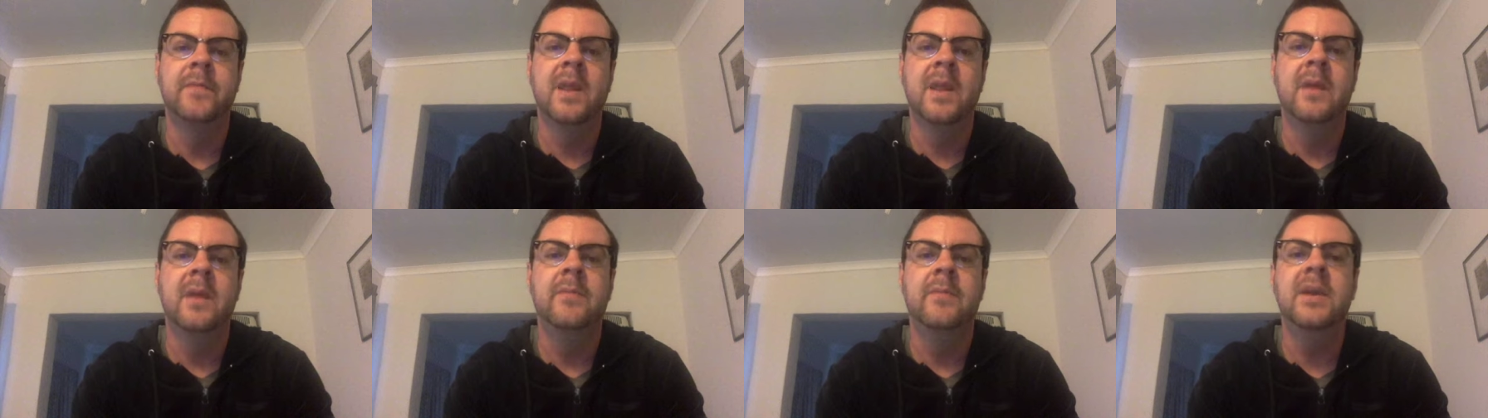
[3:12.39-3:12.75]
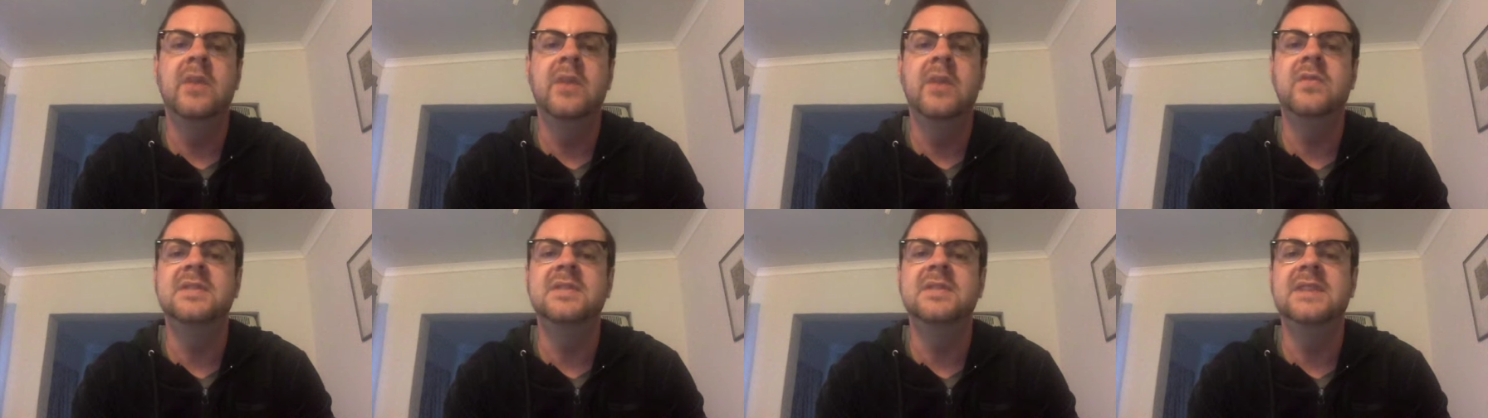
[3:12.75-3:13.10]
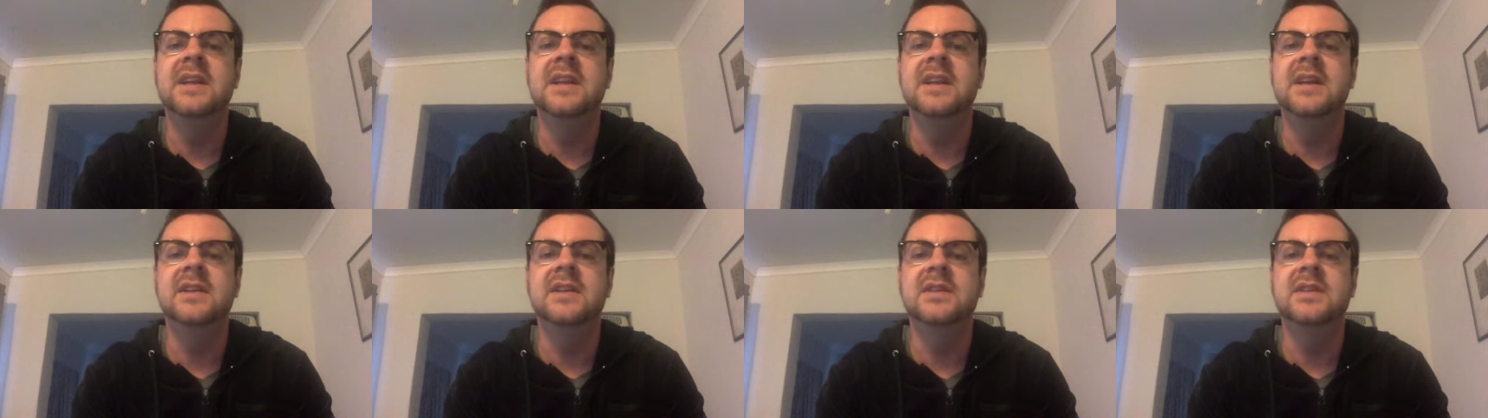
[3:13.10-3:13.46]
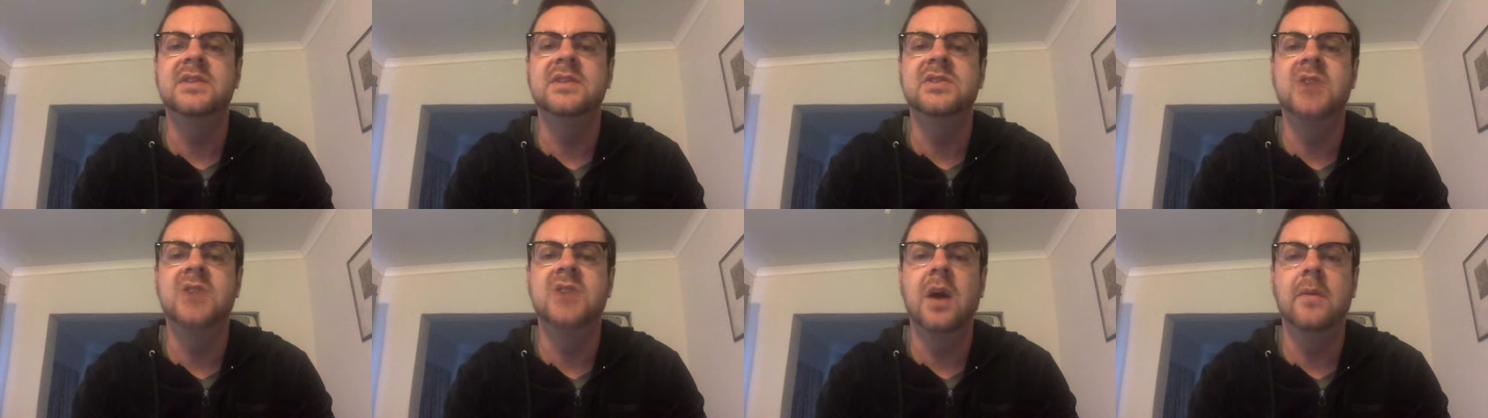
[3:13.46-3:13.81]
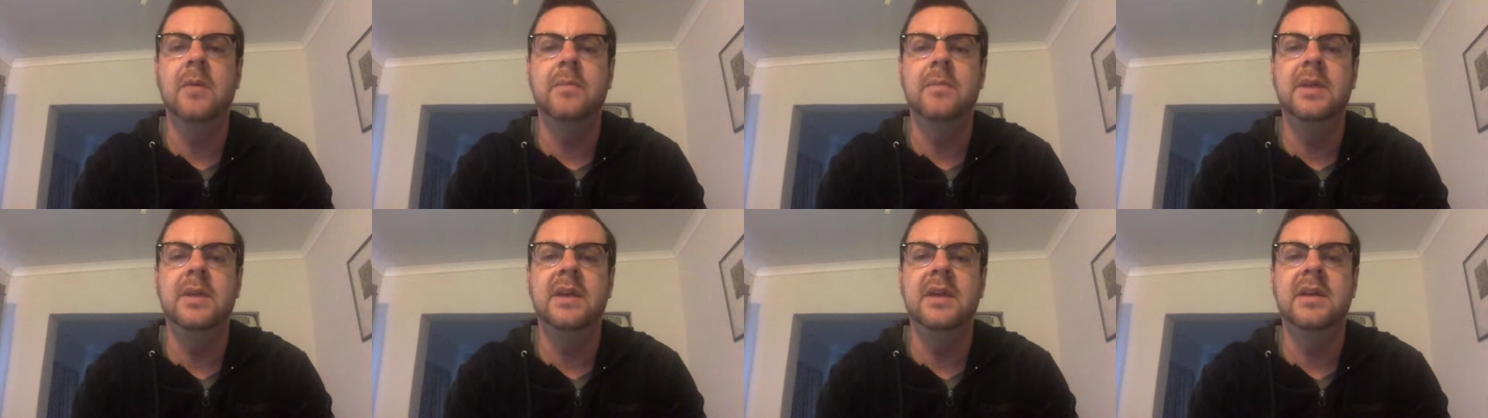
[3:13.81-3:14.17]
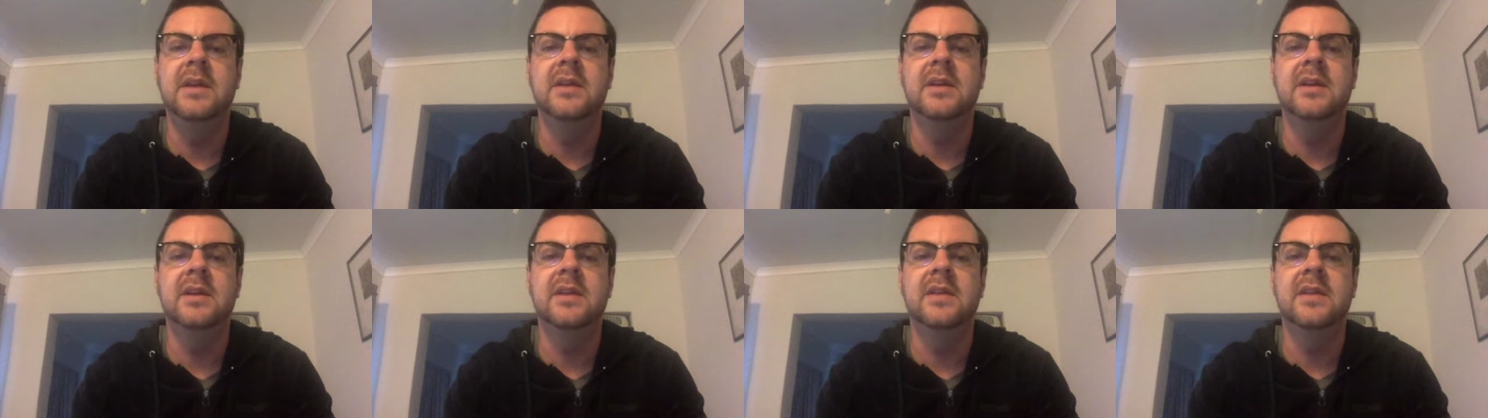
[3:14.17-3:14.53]
Being resilient does not
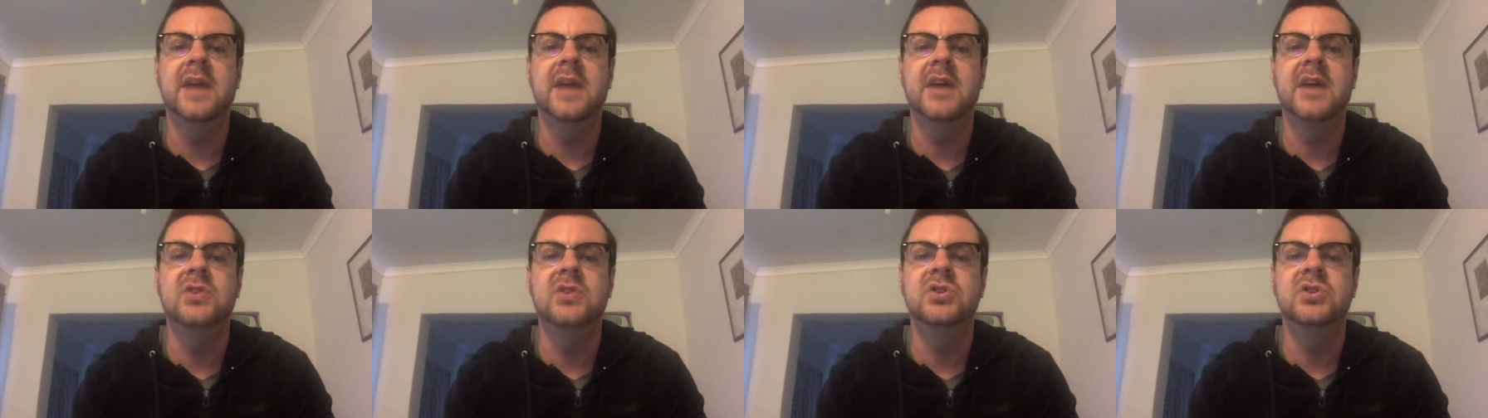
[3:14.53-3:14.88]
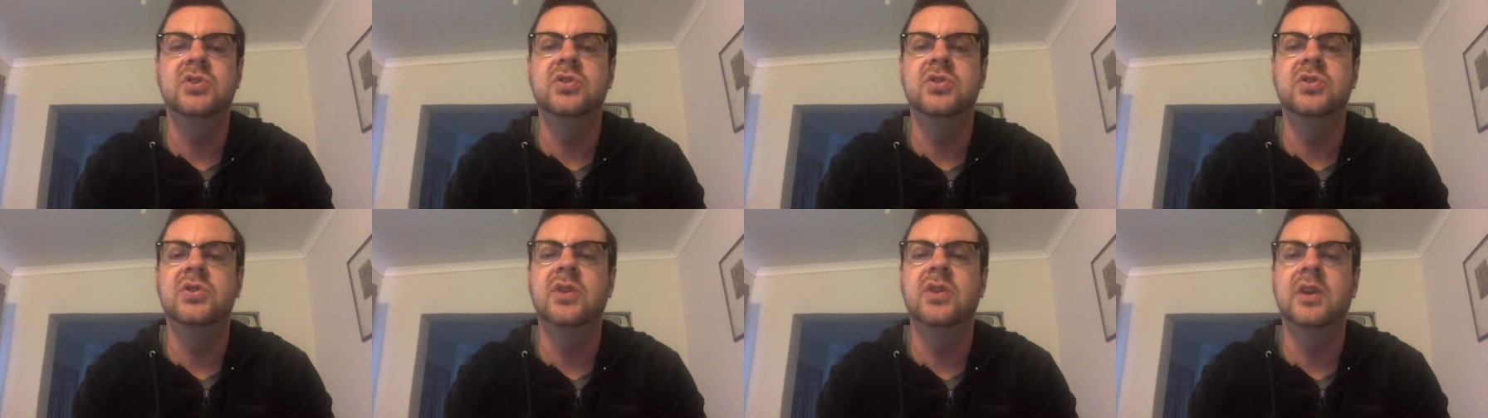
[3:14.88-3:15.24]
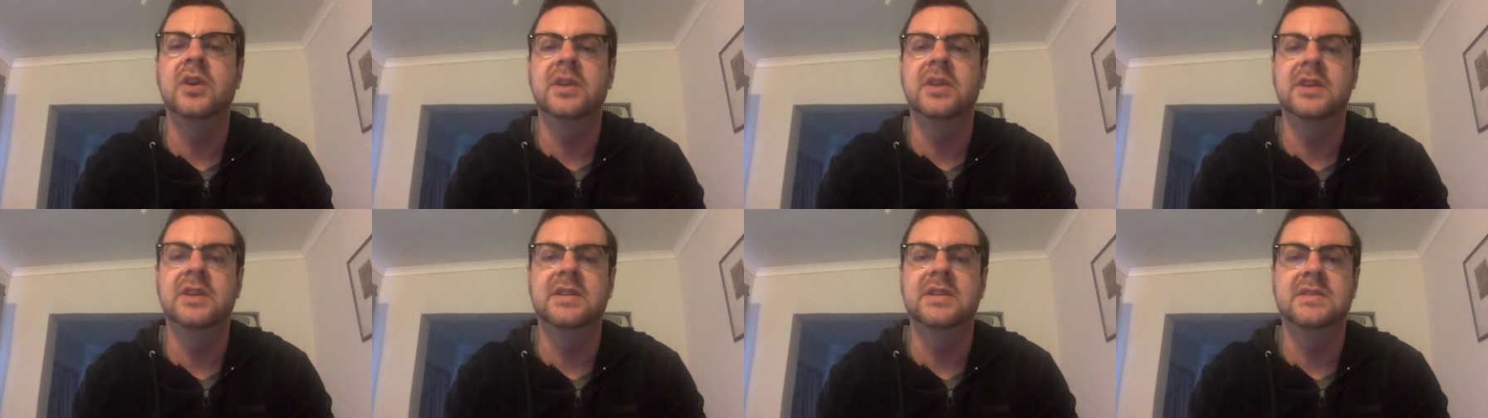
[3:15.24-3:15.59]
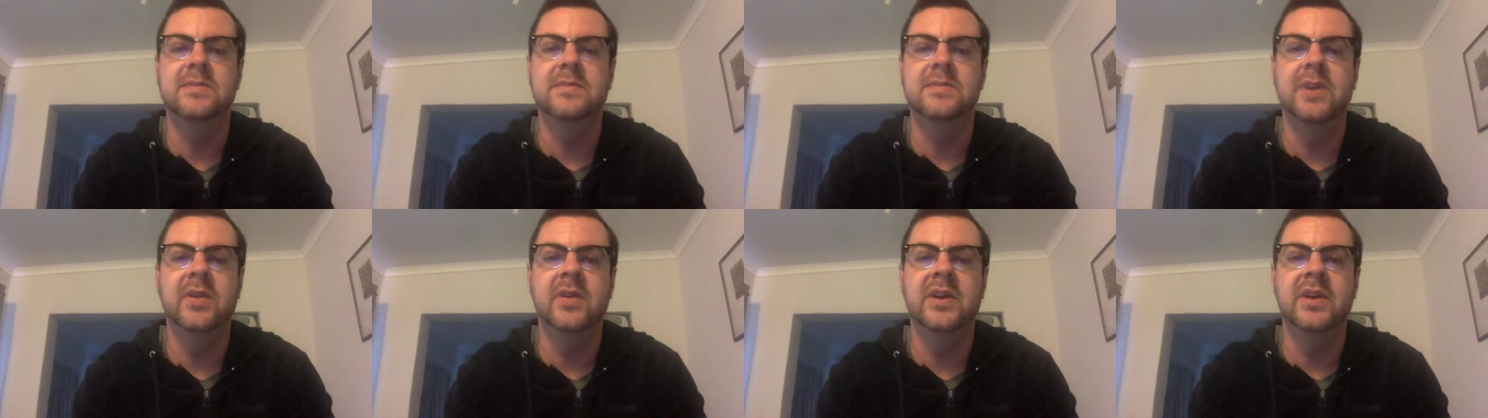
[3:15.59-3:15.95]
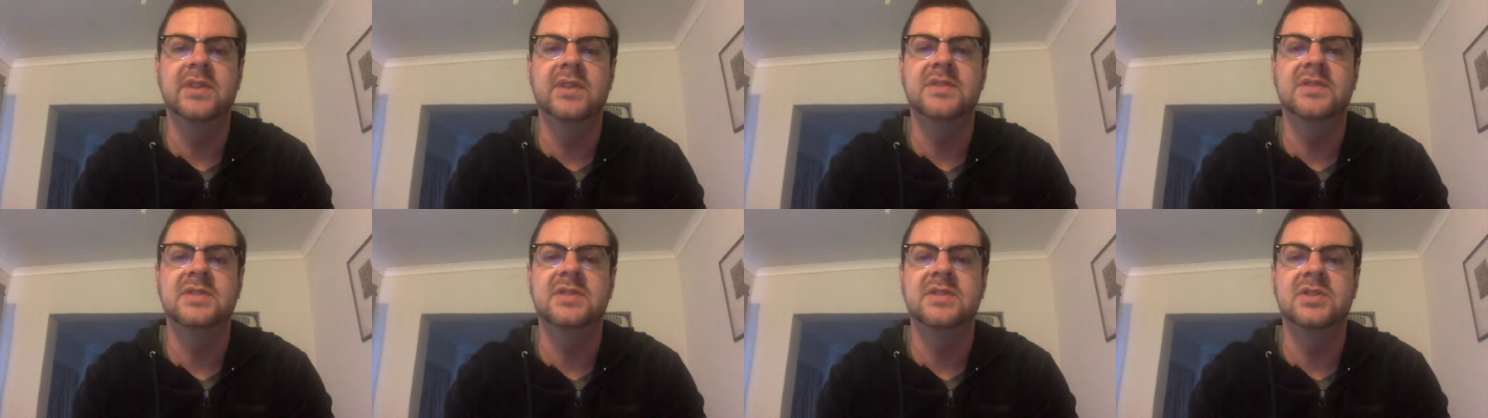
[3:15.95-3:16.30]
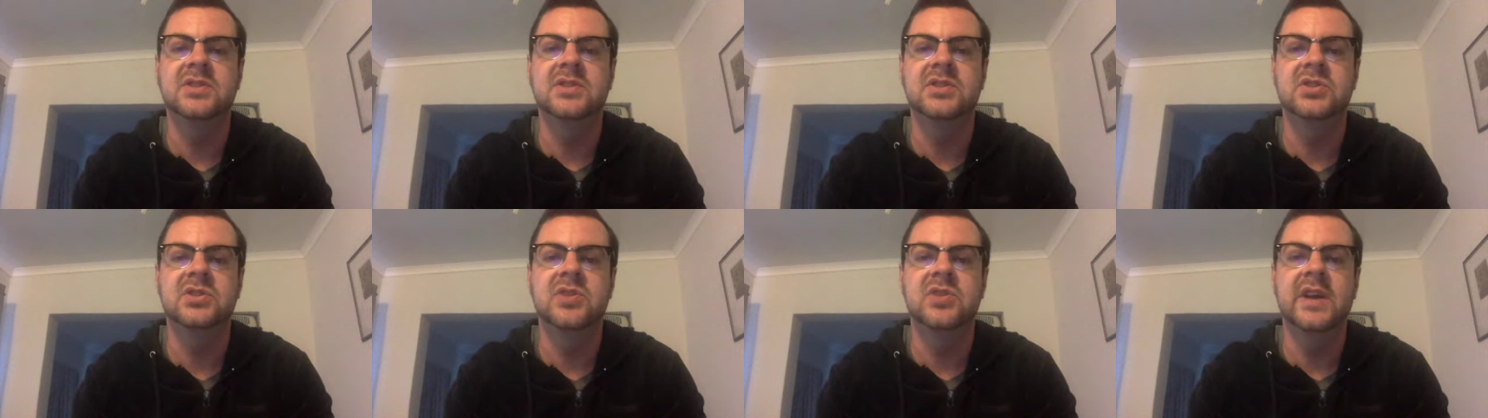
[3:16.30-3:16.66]
mean that you do not experience
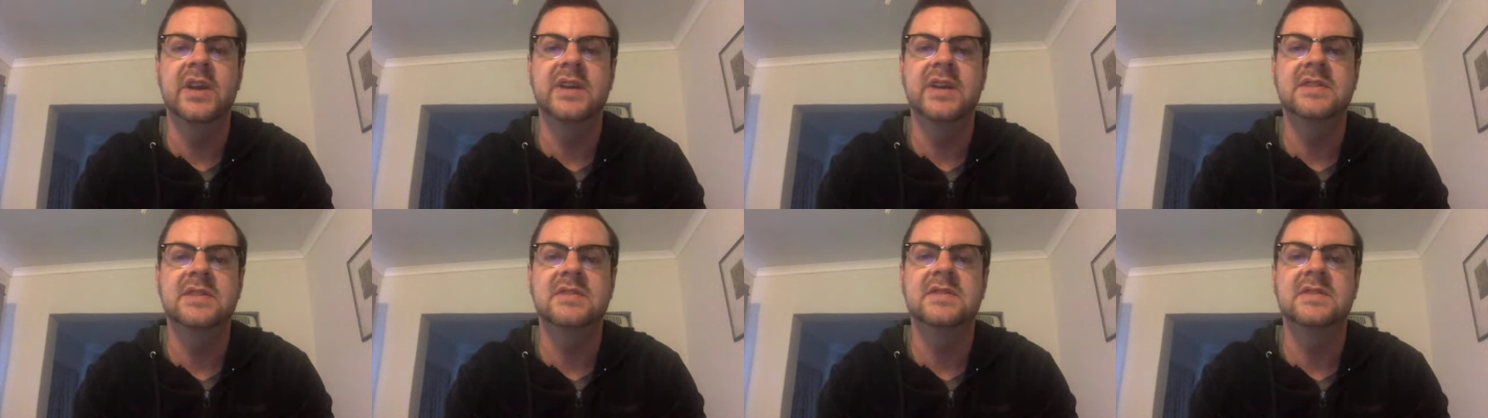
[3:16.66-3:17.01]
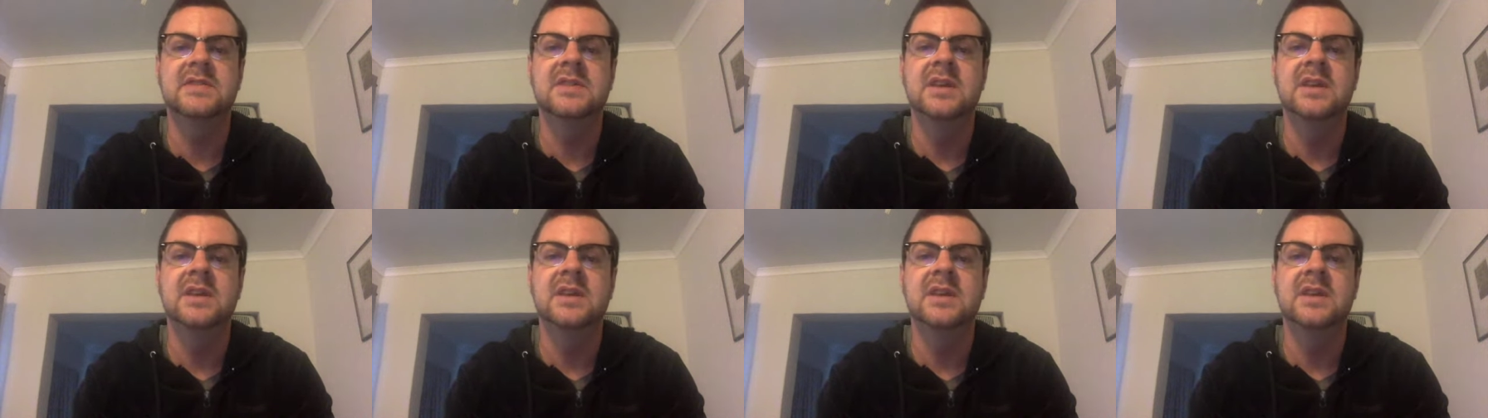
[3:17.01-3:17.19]
distress.